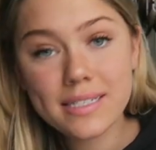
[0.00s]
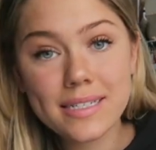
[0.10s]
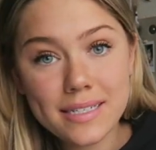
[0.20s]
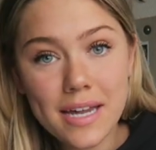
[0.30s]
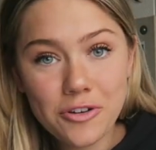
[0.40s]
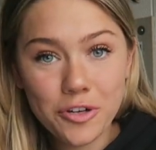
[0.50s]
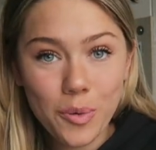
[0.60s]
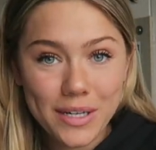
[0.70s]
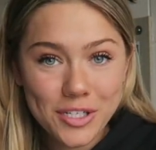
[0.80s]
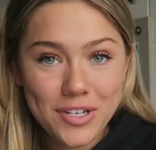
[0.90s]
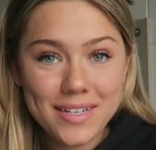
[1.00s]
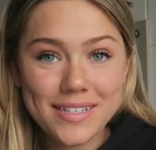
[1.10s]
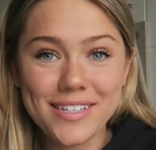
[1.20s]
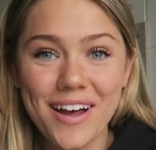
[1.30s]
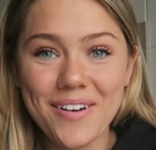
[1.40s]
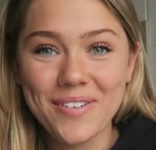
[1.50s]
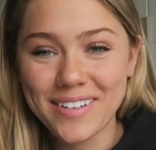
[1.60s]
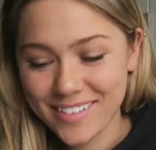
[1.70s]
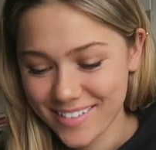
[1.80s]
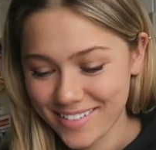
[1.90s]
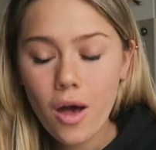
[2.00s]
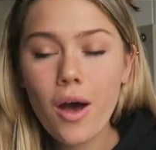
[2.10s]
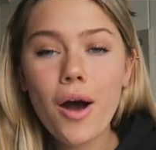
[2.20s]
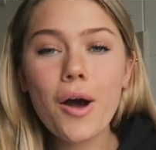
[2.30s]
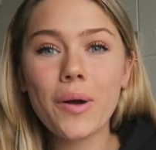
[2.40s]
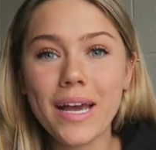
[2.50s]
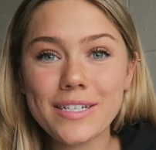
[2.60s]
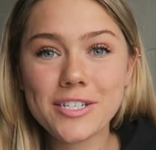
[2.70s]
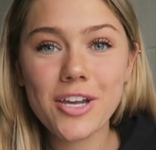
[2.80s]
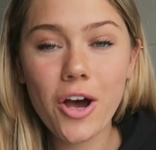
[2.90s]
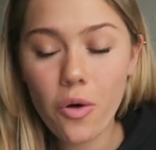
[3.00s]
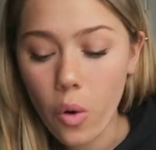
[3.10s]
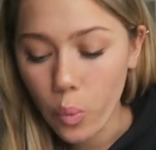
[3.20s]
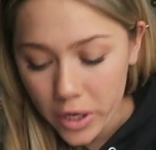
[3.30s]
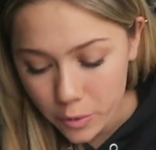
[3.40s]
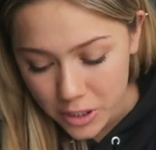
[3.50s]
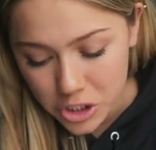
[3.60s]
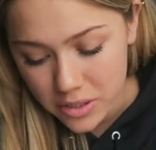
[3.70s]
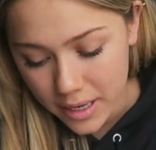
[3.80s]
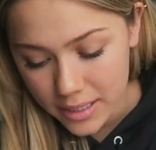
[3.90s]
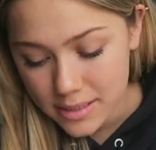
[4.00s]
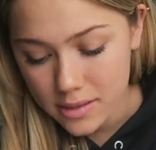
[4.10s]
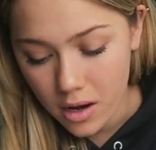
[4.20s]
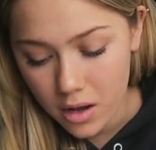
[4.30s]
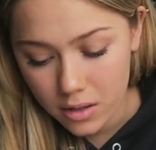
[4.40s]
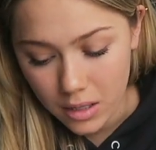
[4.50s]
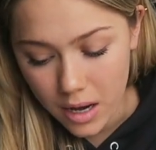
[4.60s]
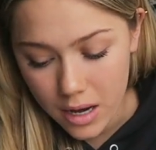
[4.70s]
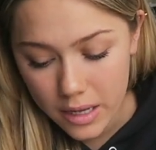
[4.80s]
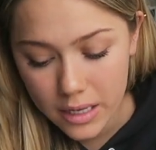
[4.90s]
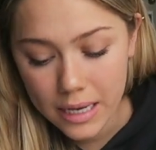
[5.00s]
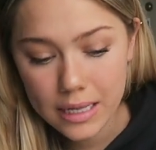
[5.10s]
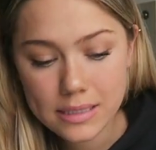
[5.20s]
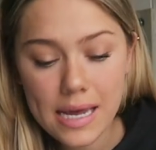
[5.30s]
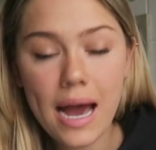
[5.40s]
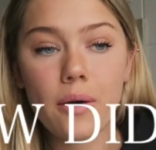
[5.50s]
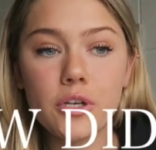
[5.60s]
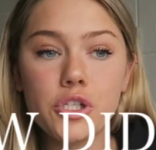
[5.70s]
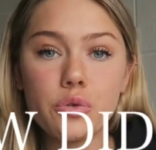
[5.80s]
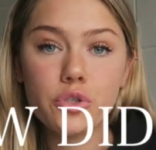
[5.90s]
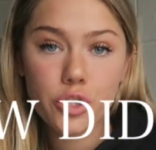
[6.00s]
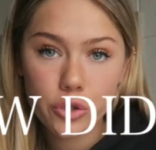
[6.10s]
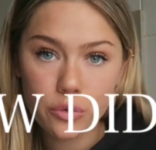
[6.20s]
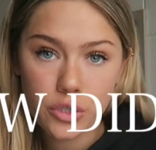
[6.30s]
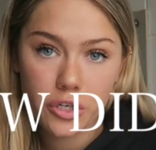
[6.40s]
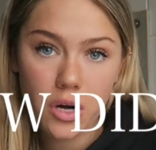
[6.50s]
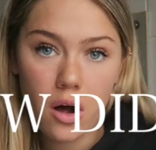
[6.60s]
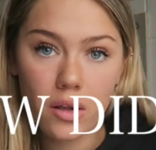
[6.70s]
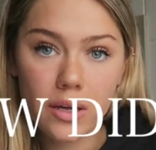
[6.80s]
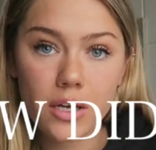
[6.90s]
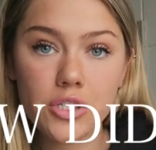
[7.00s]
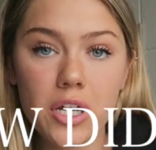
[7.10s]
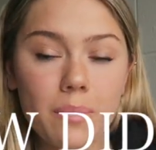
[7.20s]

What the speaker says: 600 questions, so. Okay, so one question that I saw a lot is, how did you choose your college?